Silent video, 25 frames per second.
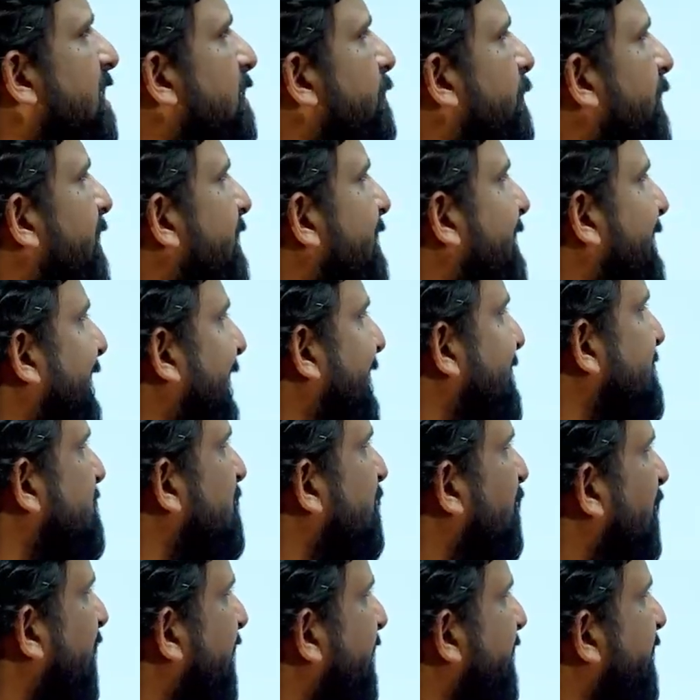are being
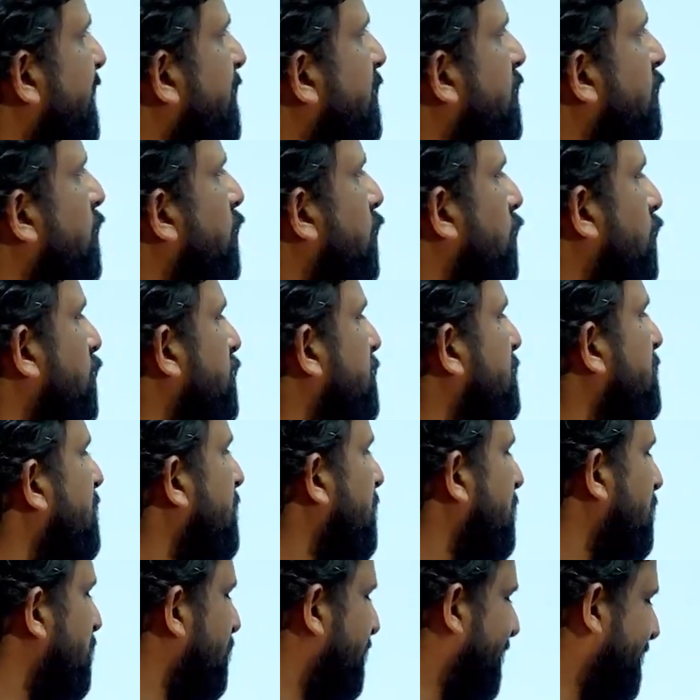classified into,
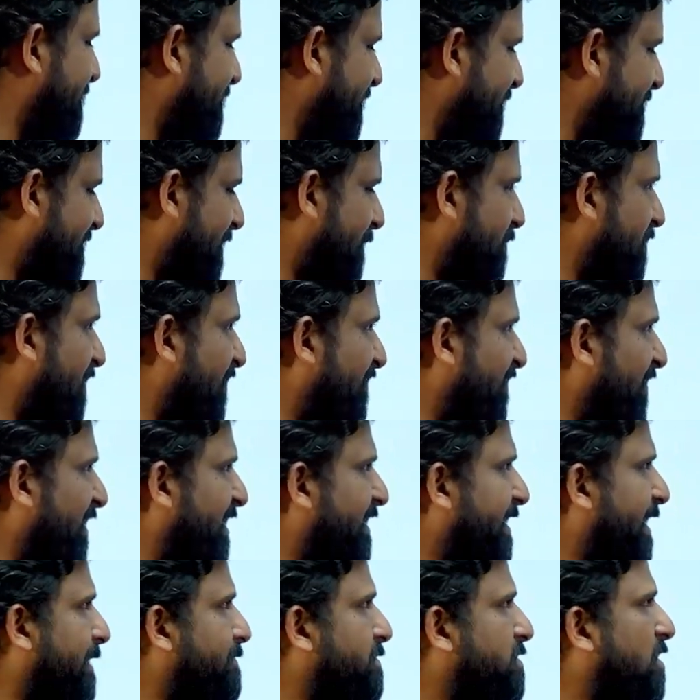you can see some
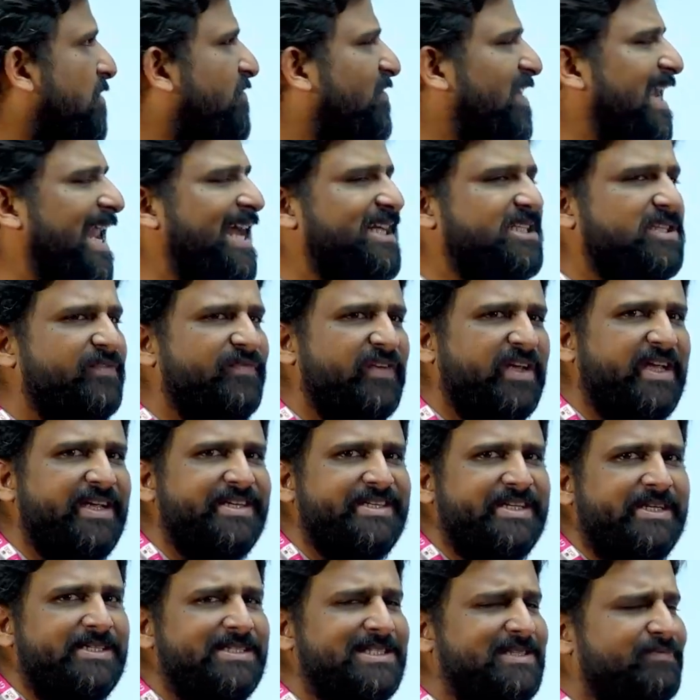different types of
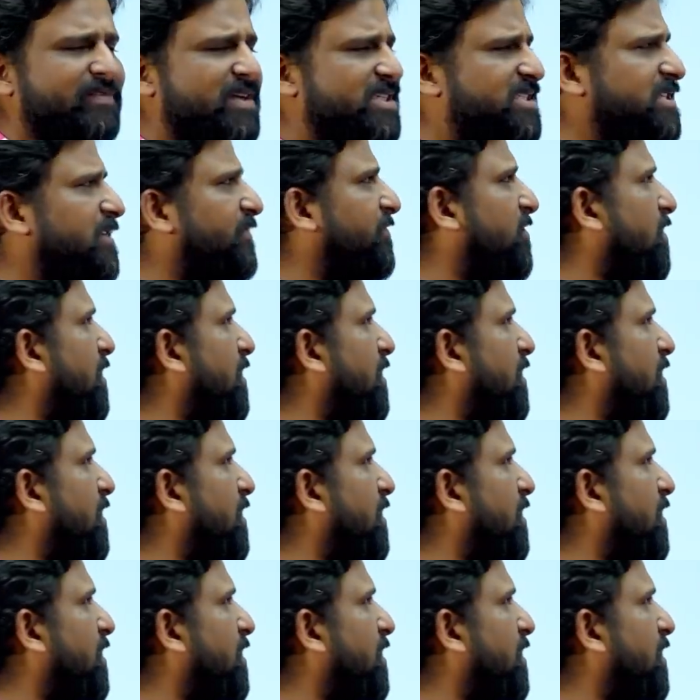classifications. First of